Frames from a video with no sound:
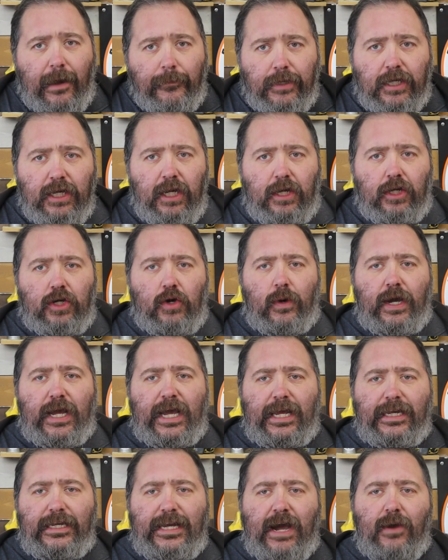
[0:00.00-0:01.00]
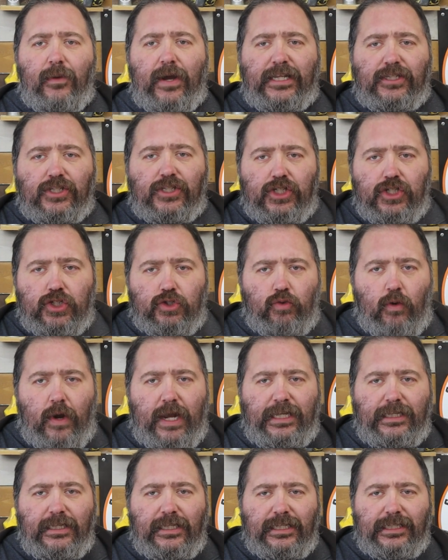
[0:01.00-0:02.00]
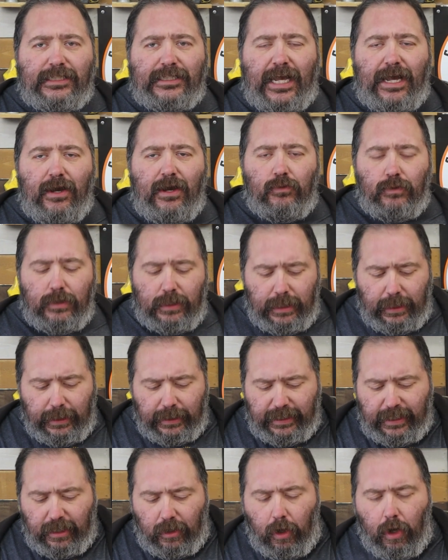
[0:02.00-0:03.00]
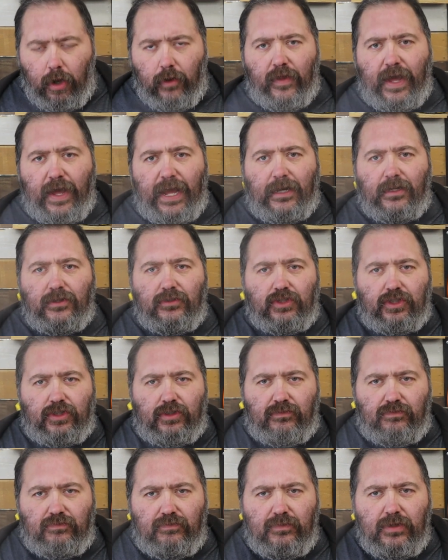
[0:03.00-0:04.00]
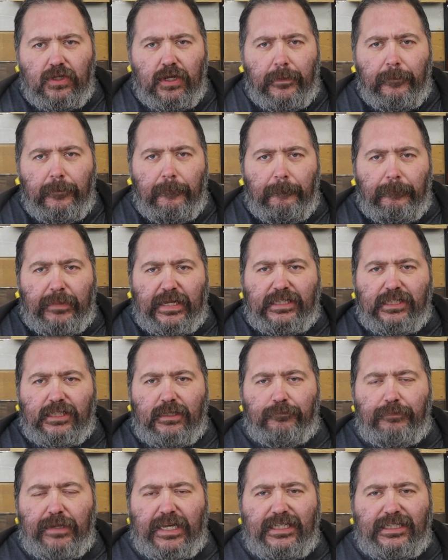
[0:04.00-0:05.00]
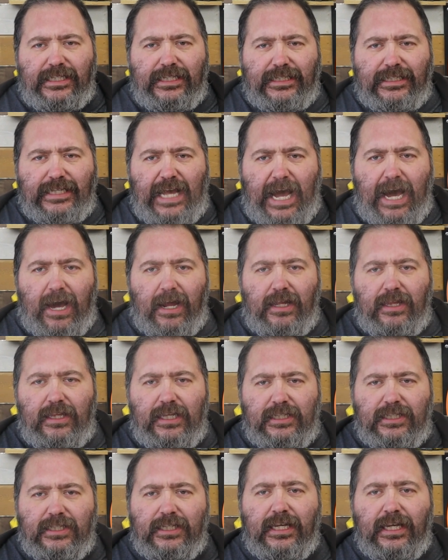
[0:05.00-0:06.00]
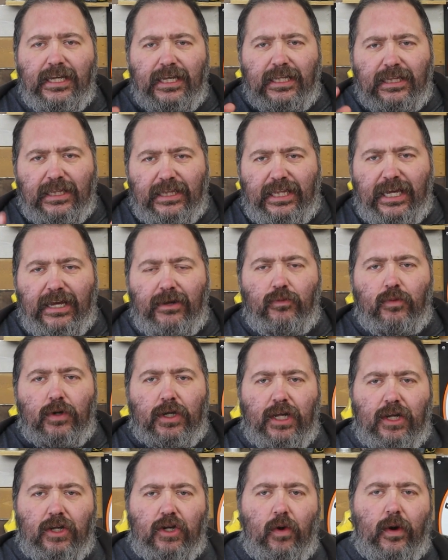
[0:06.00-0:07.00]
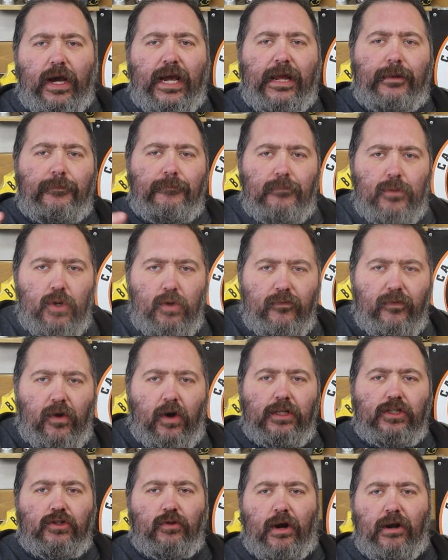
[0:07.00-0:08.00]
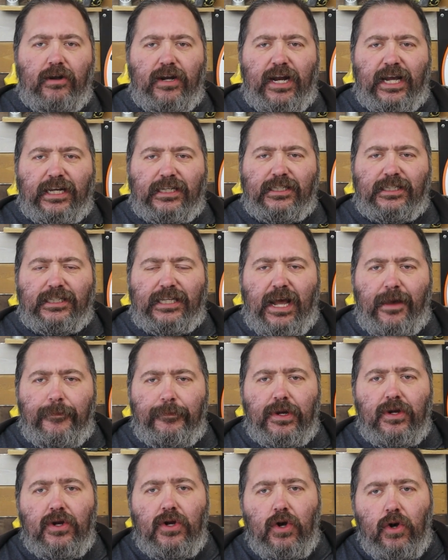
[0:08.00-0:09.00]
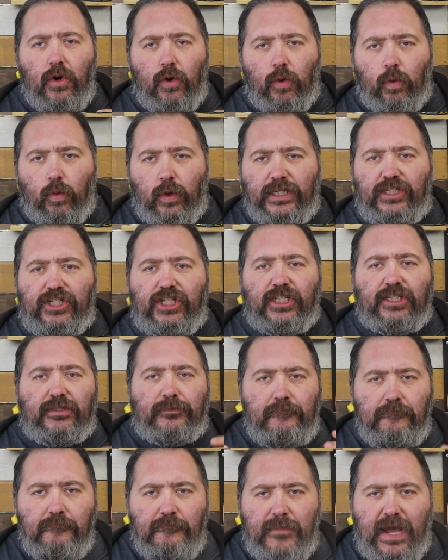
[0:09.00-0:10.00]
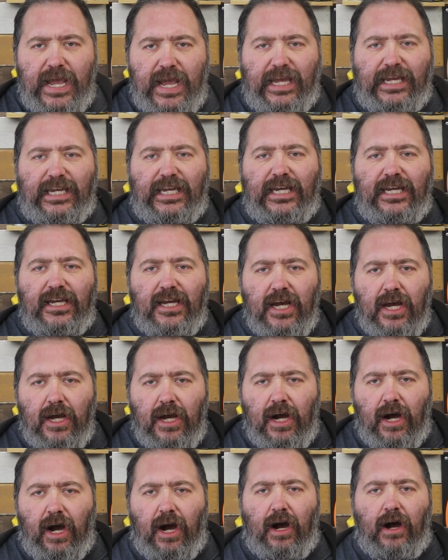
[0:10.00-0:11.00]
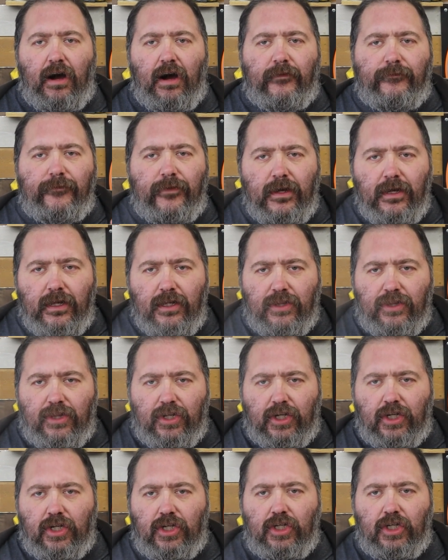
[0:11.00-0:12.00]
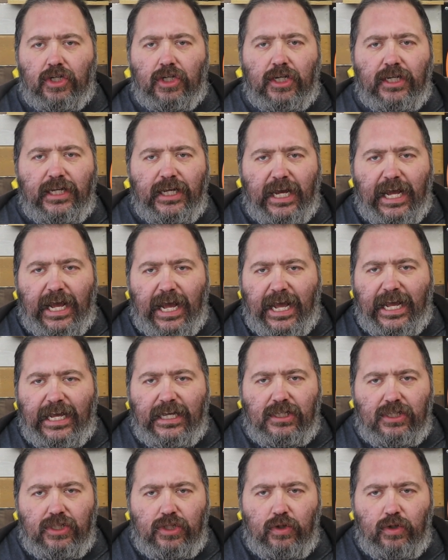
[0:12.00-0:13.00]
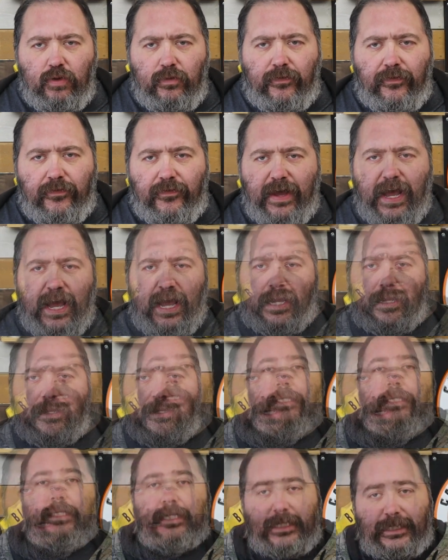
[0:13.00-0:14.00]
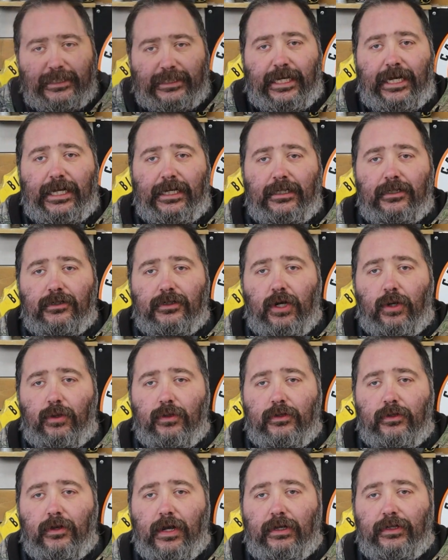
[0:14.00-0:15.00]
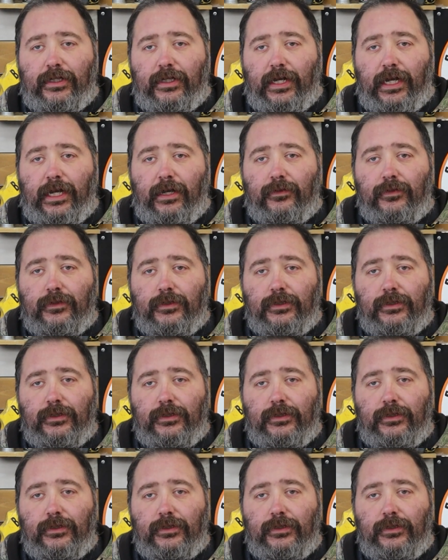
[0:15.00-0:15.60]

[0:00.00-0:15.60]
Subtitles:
I'm gonna go ahead now and strain this out, get all that bits and pieces out of this. Then we're gonna go ahead and move on to our next step, which is making of the good etouffee. It's gotten a little colder out here now.